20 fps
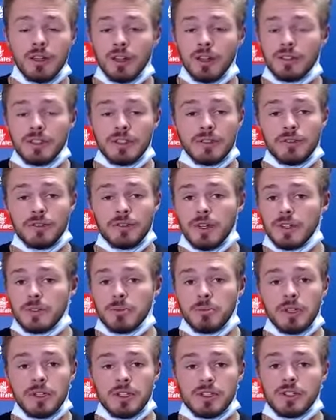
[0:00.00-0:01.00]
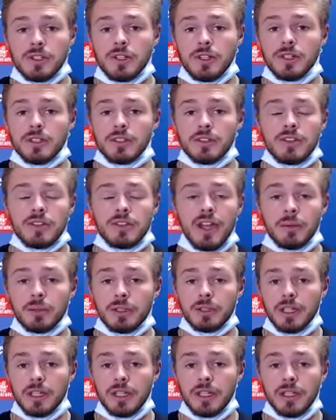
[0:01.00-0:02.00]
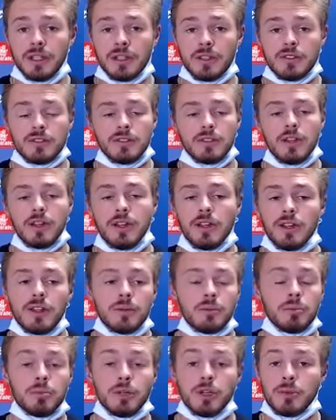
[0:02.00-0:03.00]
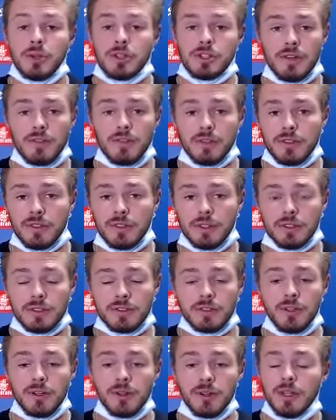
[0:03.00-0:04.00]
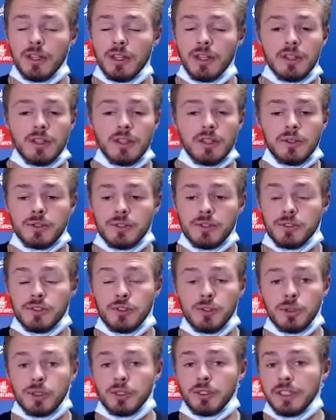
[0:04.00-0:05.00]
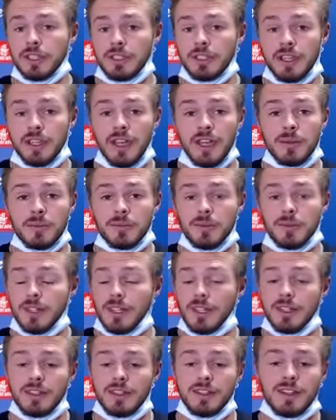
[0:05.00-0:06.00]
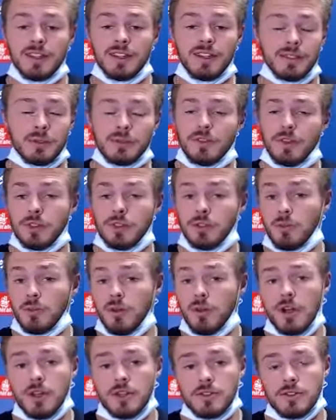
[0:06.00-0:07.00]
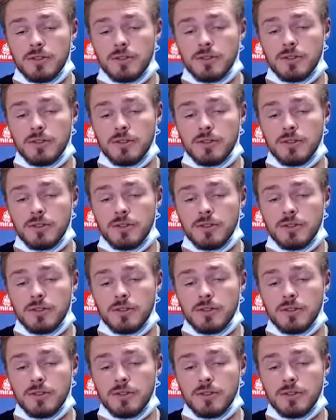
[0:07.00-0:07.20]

Defense, pitching, timely hits, pretty much everything. So it was a super clean game, and it was fun to watch.